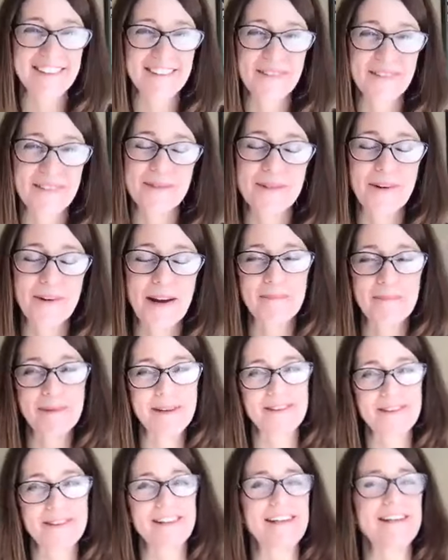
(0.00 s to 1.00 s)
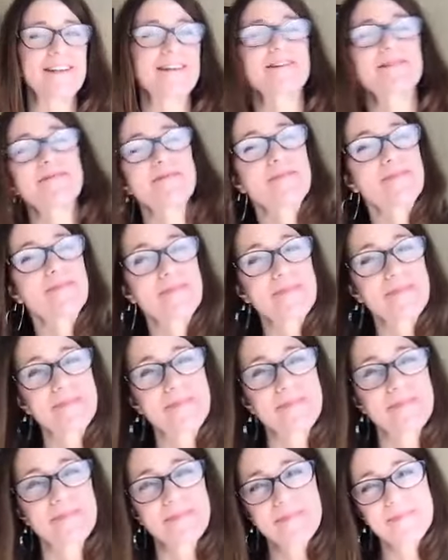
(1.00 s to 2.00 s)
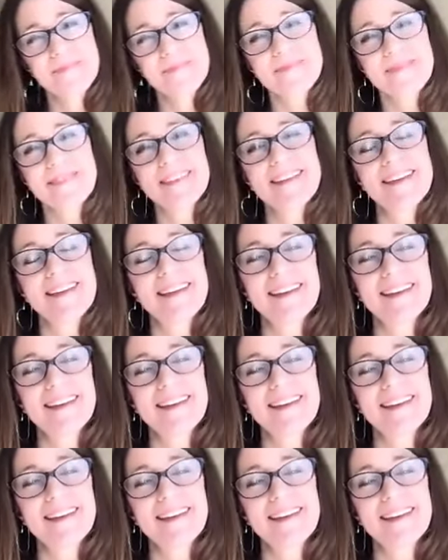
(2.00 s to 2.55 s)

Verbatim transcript: you. I'm so happy you're All here. Yeah.